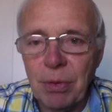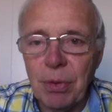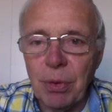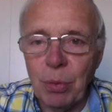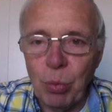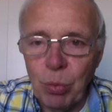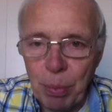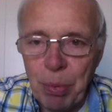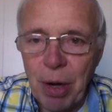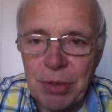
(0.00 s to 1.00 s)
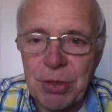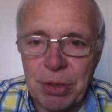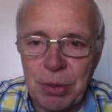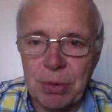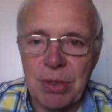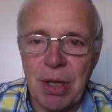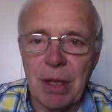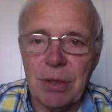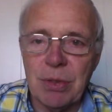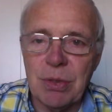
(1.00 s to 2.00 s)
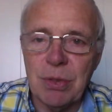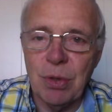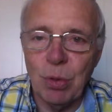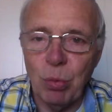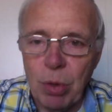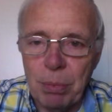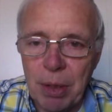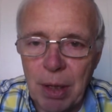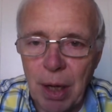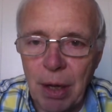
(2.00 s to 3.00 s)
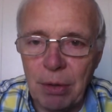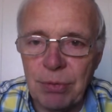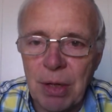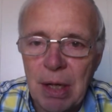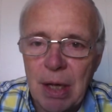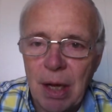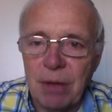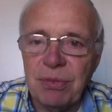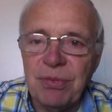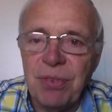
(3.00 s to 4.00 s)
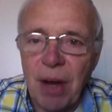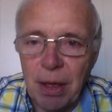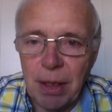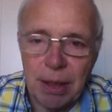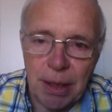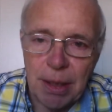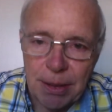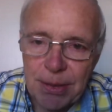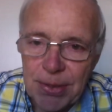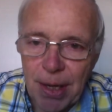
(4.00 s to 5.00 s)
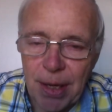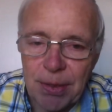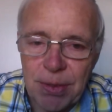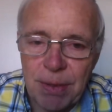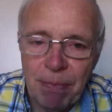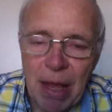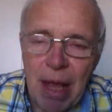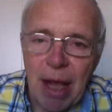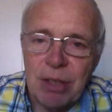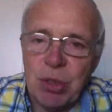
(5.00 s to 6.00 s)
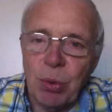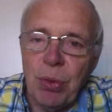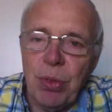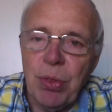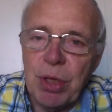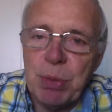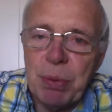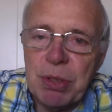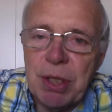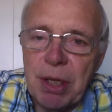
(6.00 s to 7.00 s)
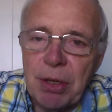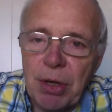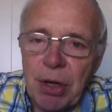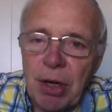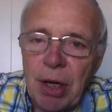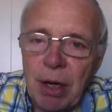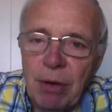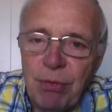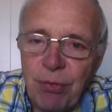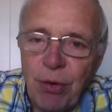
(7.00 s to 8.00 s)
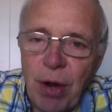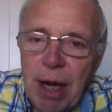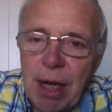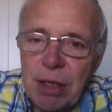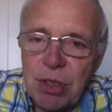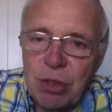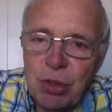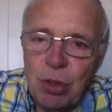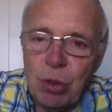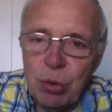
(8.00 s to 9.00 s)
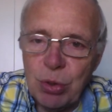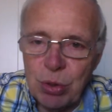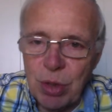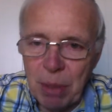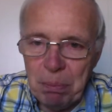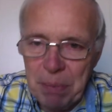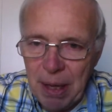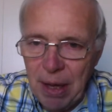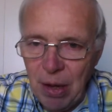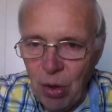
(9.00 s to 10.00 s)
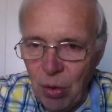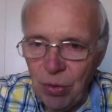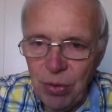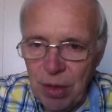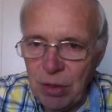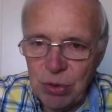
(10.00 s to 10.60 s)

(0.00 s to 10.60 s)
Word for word: the, the prostitute says, the woman of, of folly says. And so this particular phrase is used to compare these